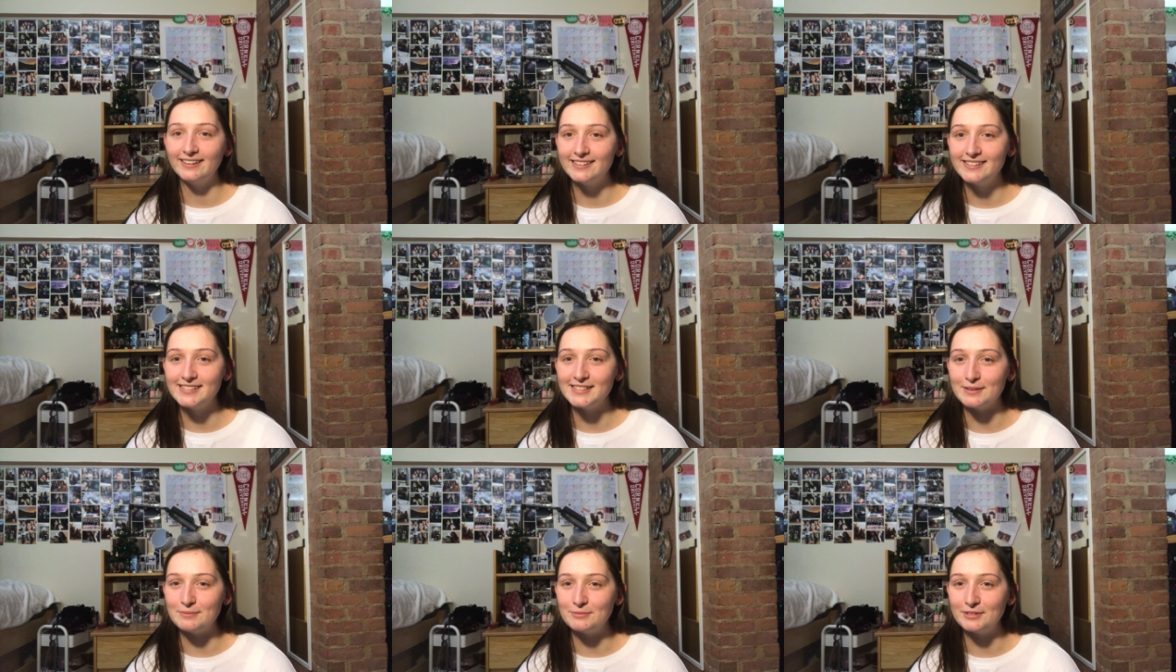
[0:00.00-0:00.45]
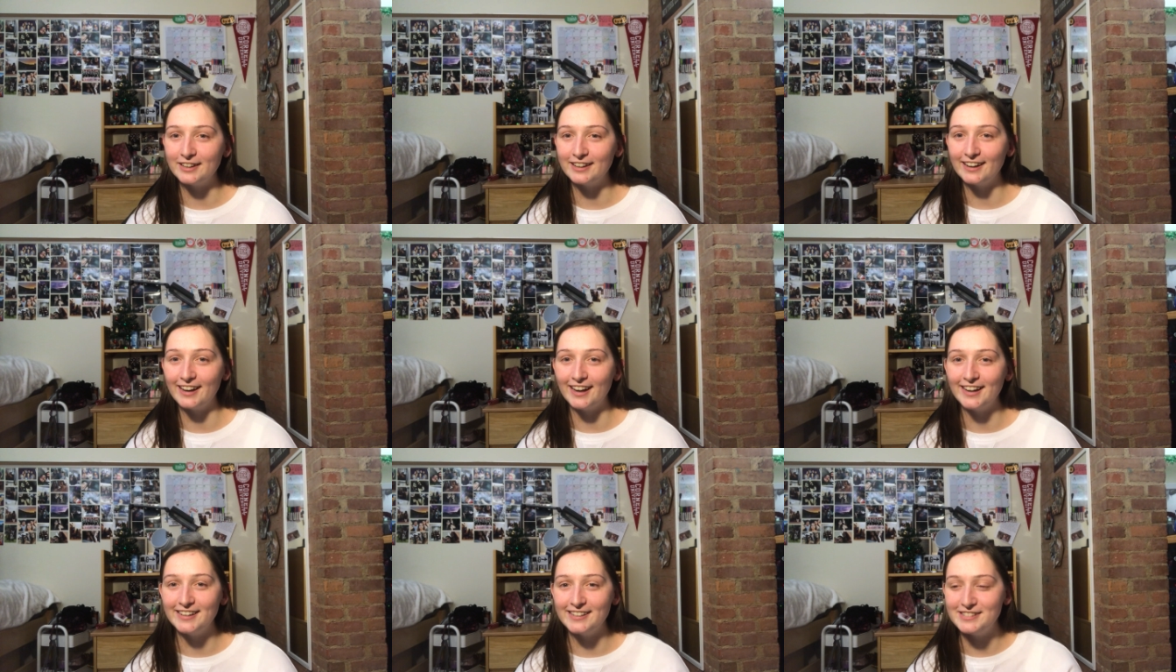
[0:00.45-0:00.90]
somewhere
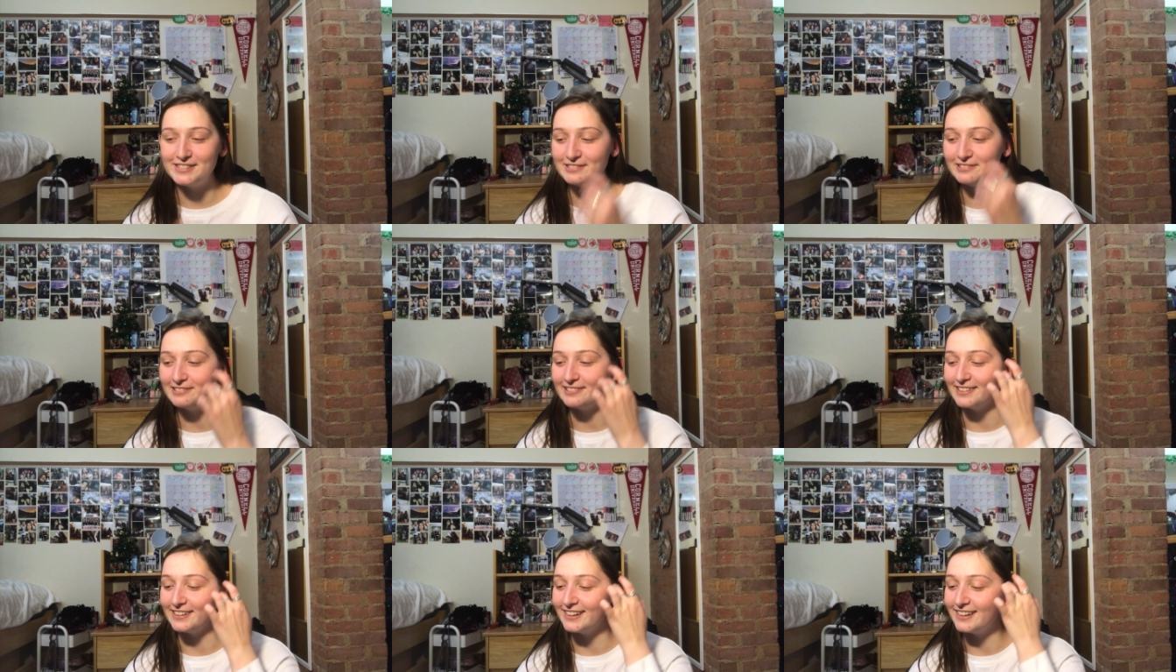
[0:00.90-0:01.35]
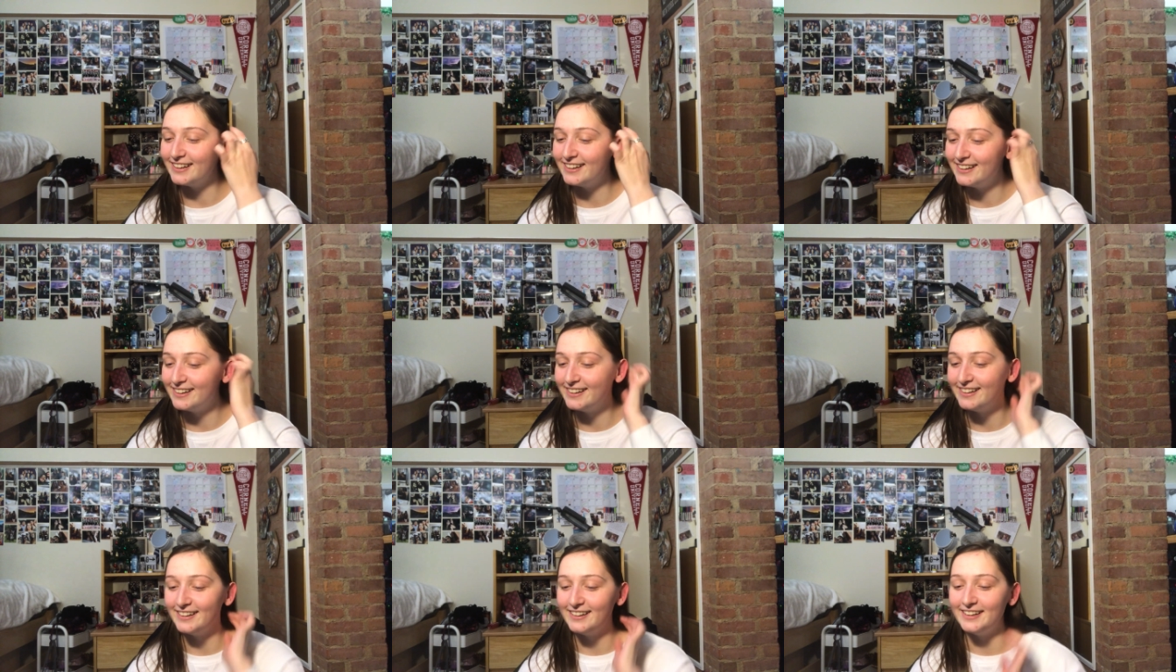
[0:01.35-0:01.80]
I enjoy.
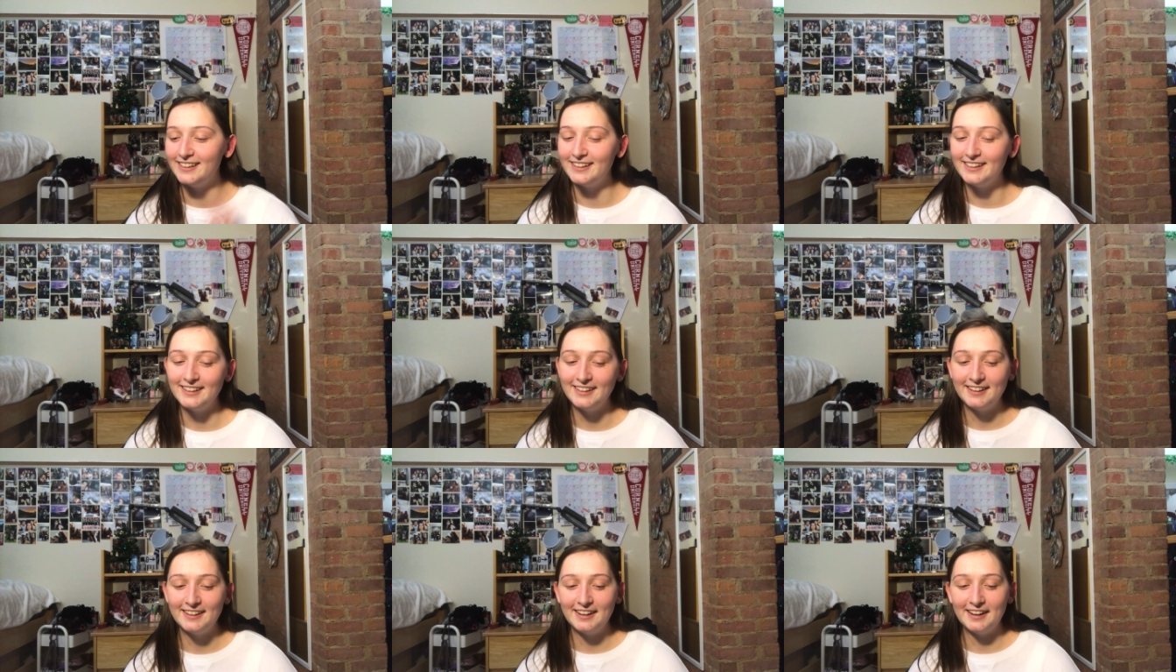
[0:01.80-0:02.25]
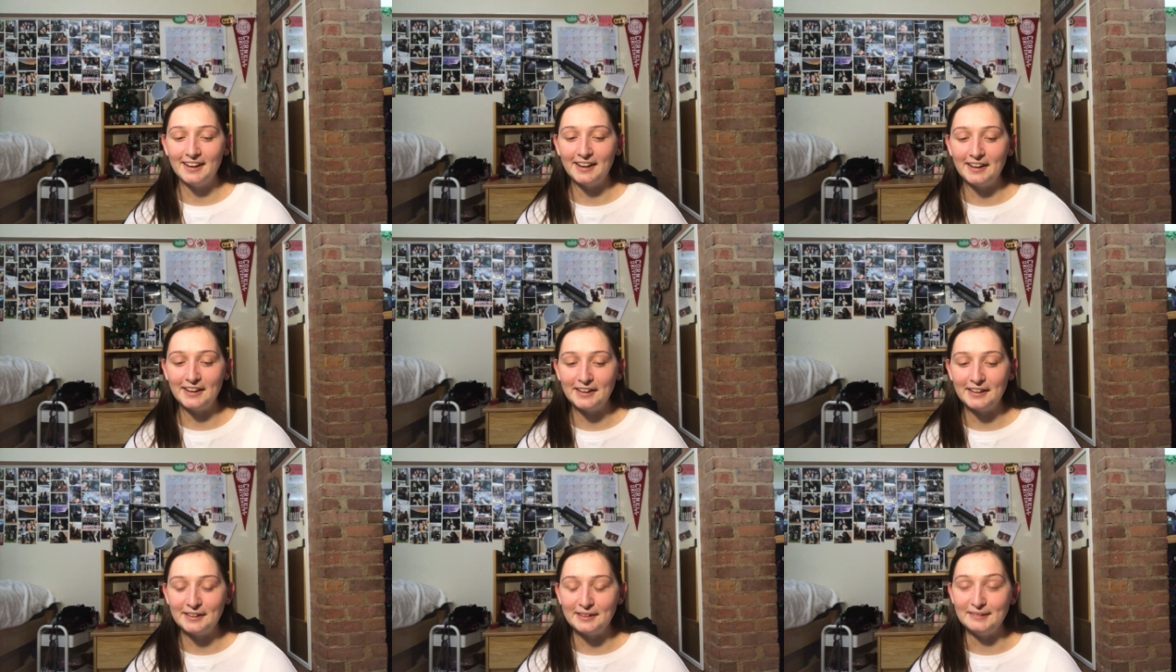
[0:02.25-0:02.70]

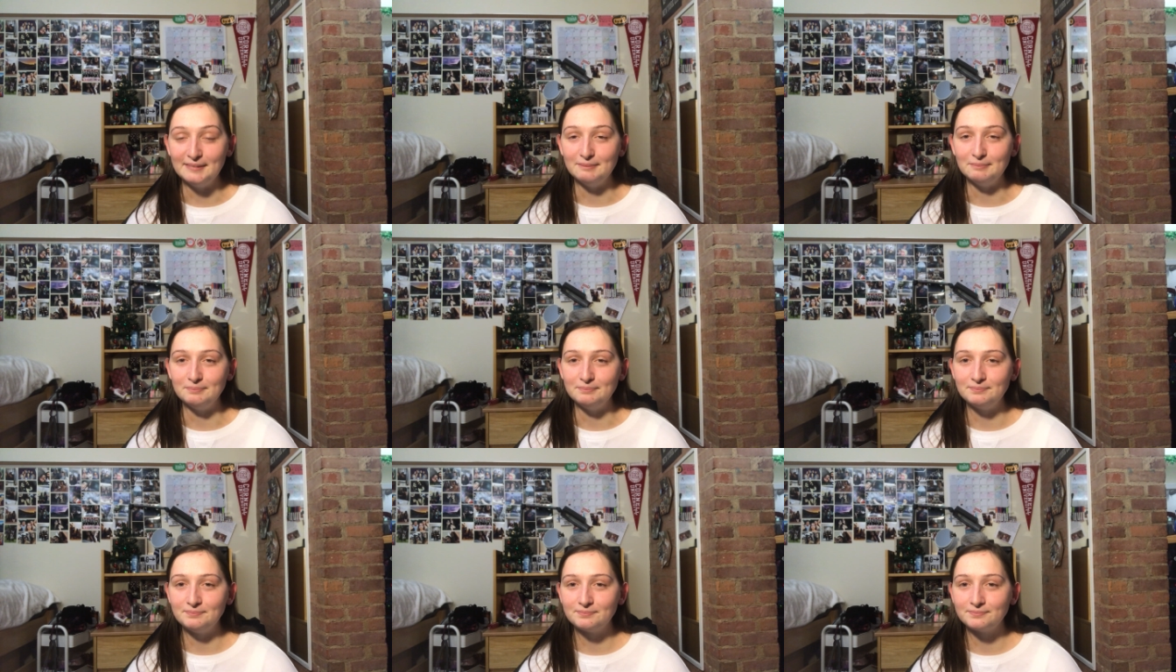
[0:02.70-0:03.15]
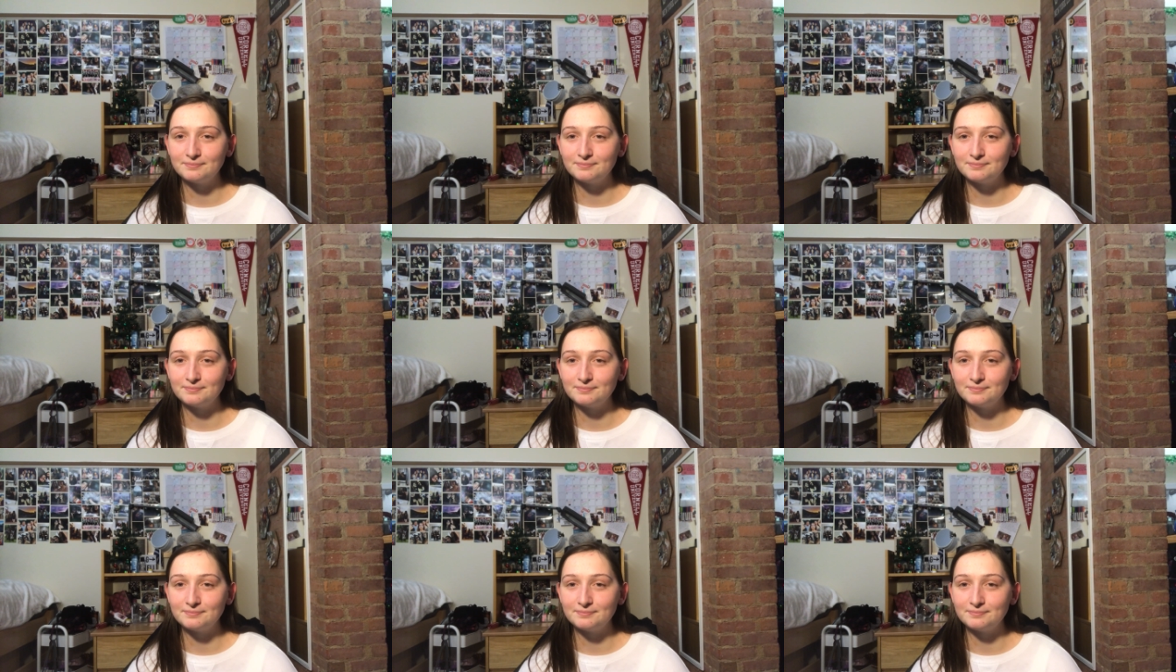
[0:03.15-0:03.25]
And